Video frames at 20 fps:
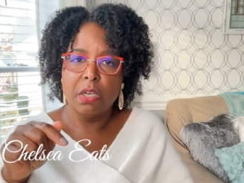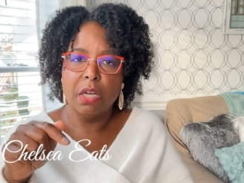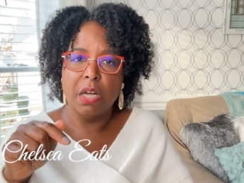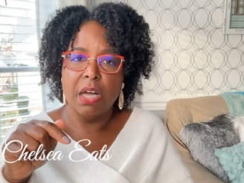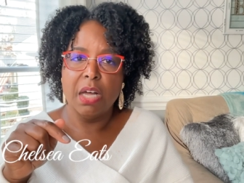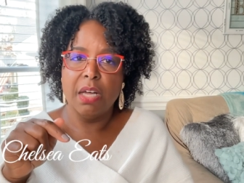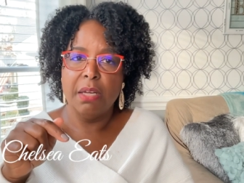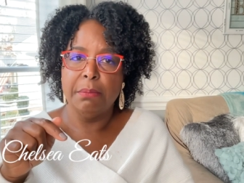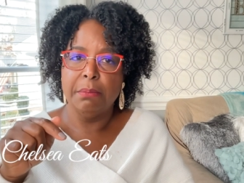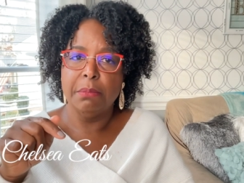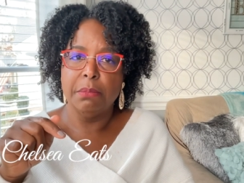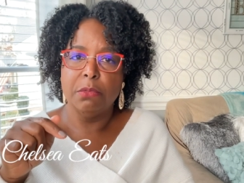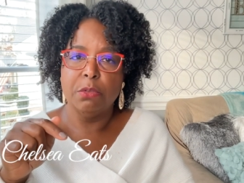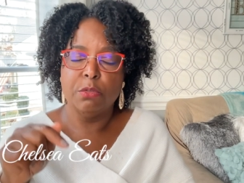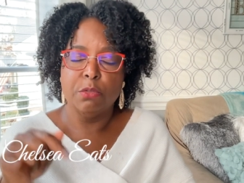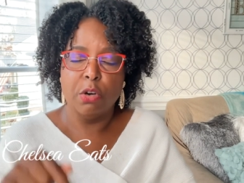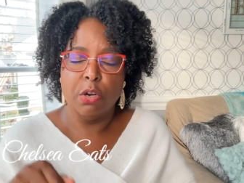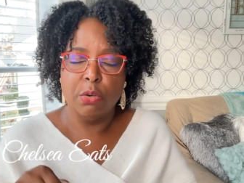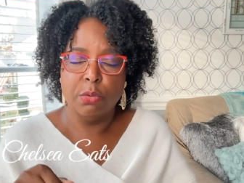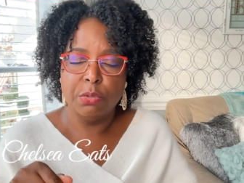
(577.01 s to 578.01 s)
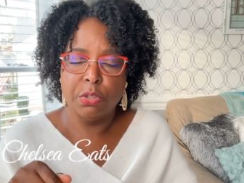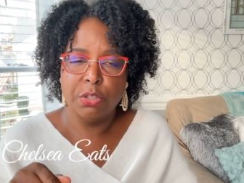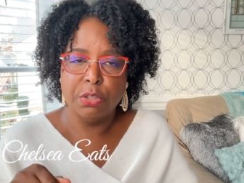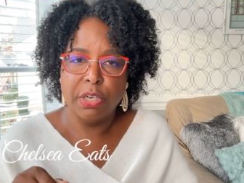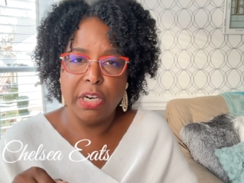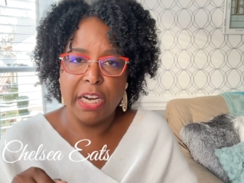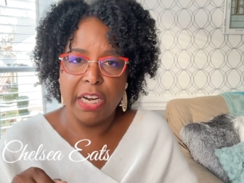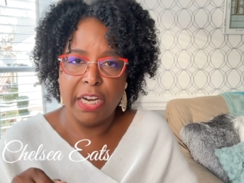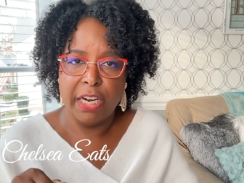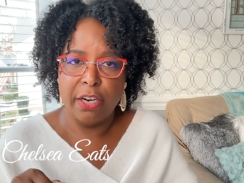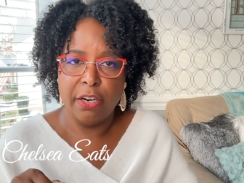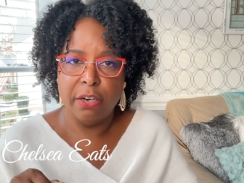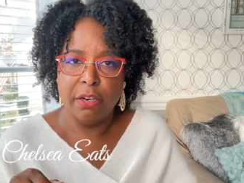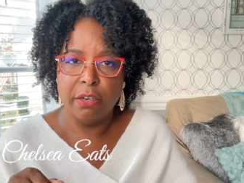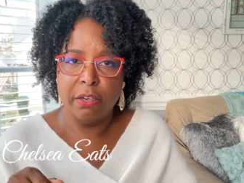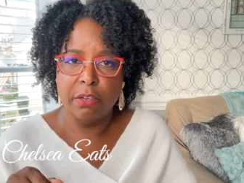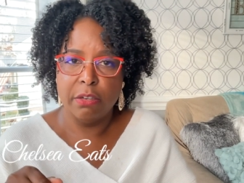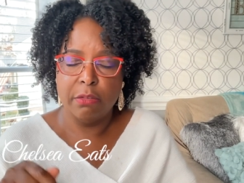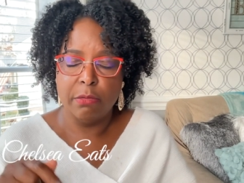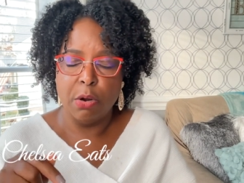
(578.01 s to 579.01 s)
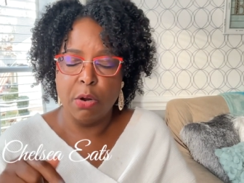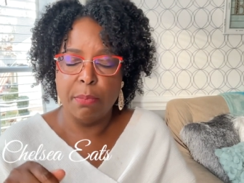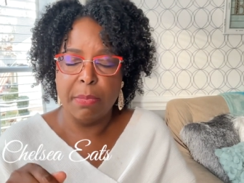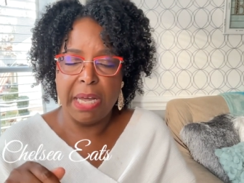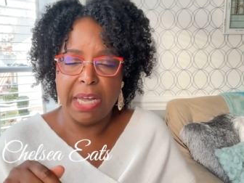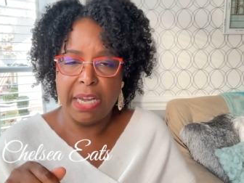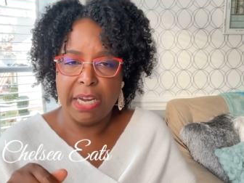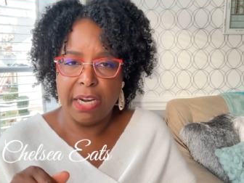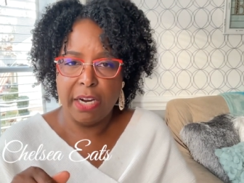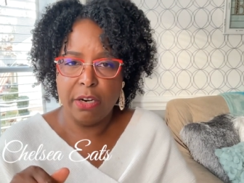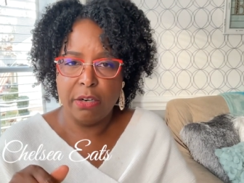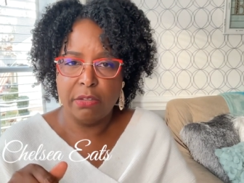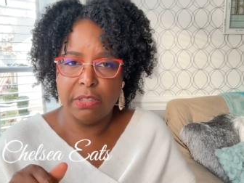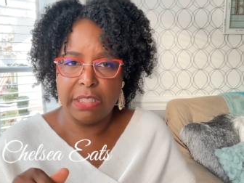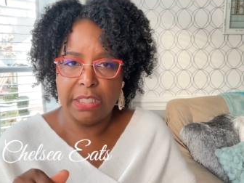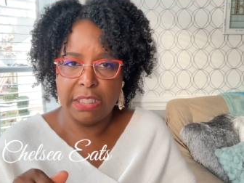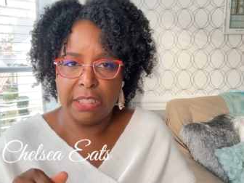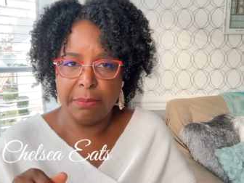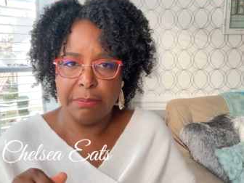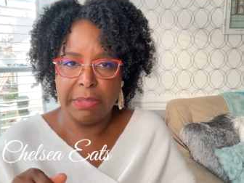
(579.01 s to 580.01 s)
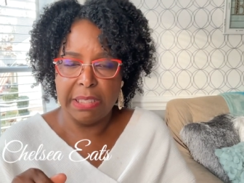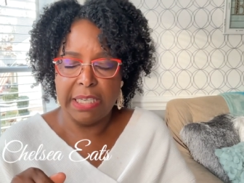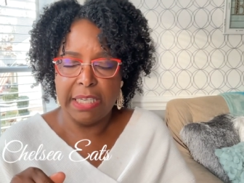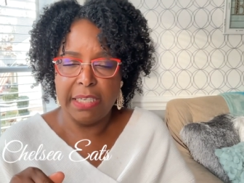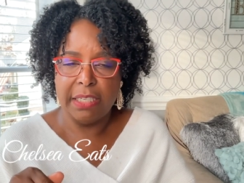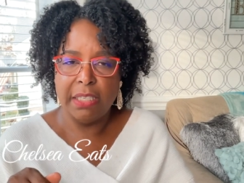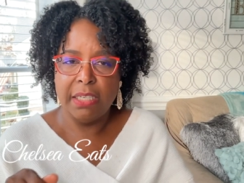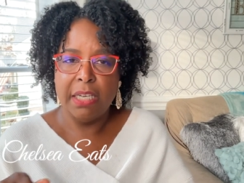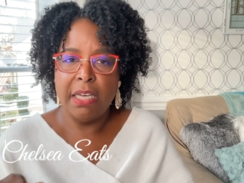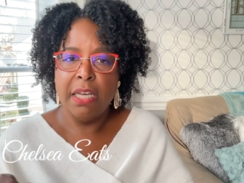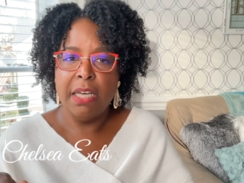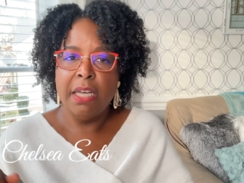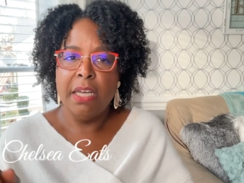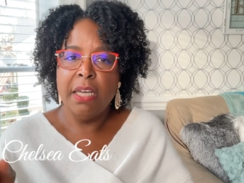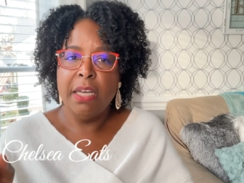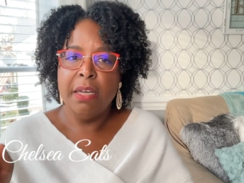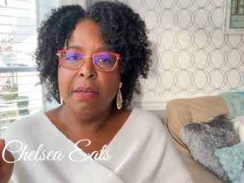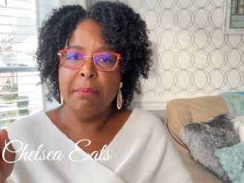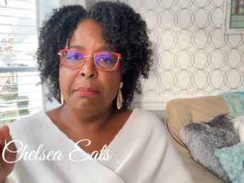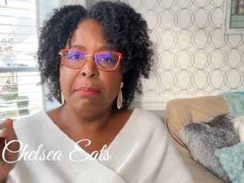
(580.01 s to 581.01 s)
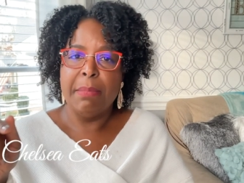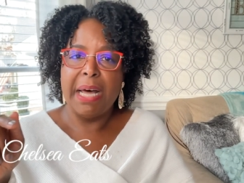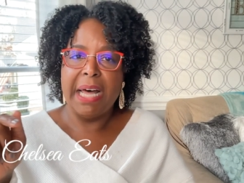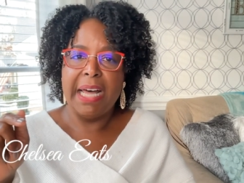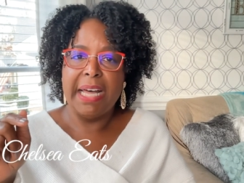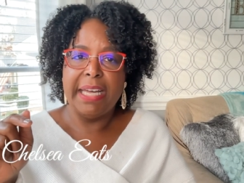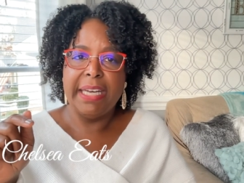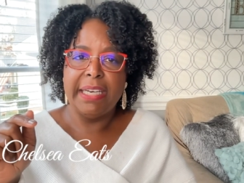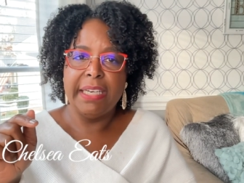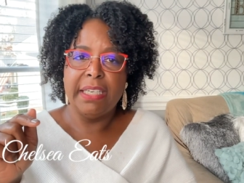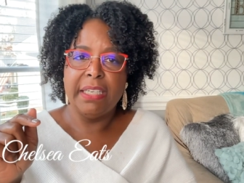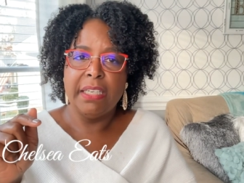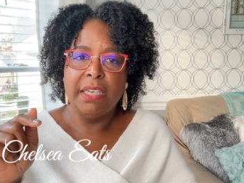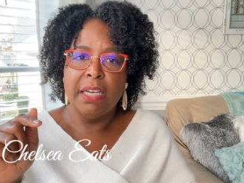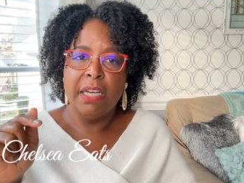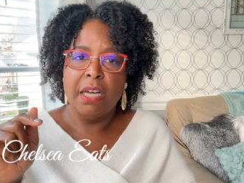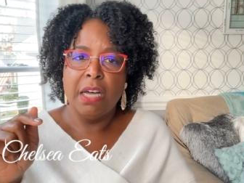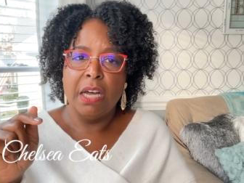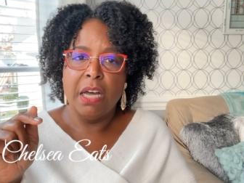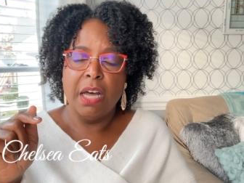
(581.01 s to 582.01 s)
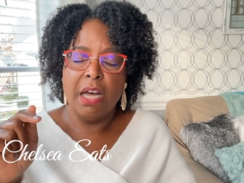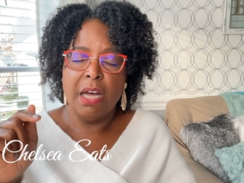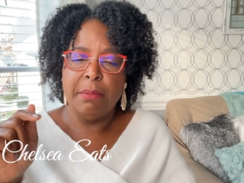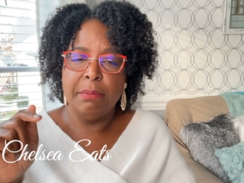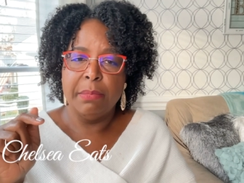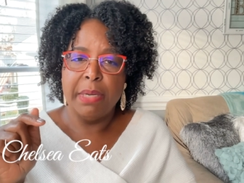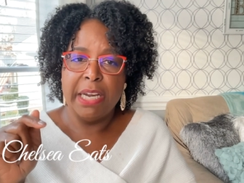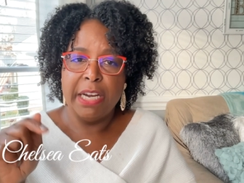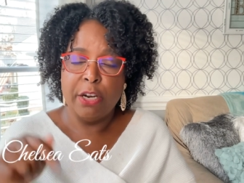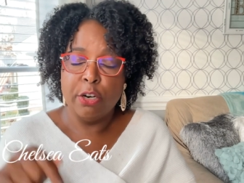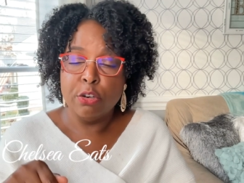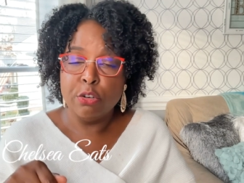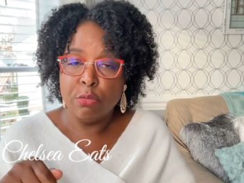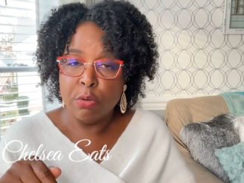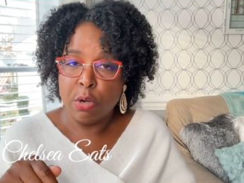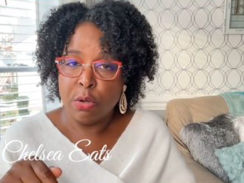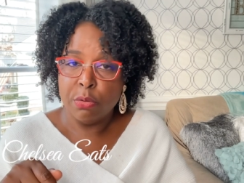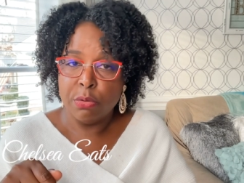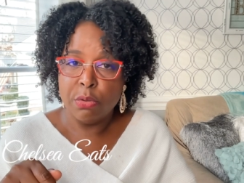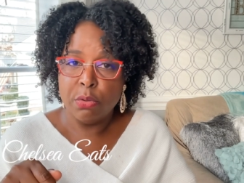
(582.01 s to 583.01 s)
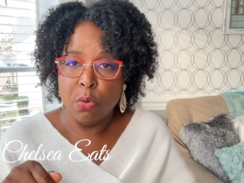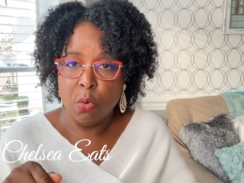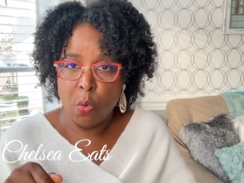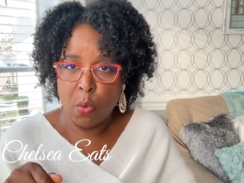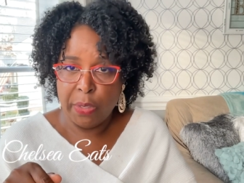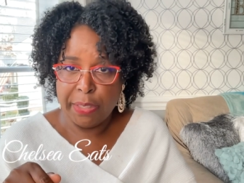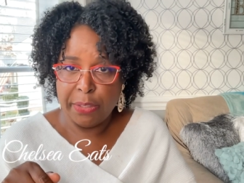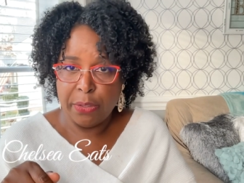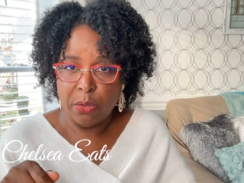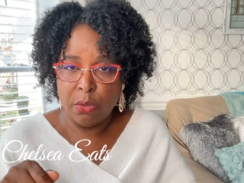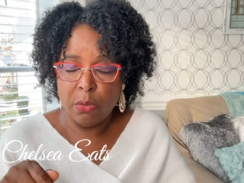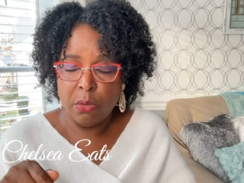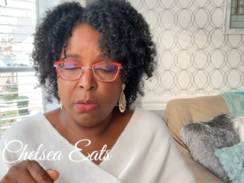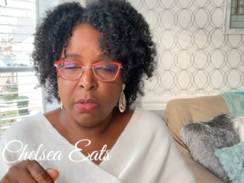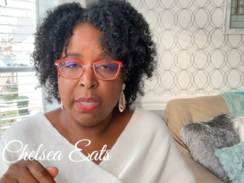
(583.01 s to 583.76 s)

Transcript: um, Grow Your Hair, Grow My Hair Tea Blend, my um, hair growth oil,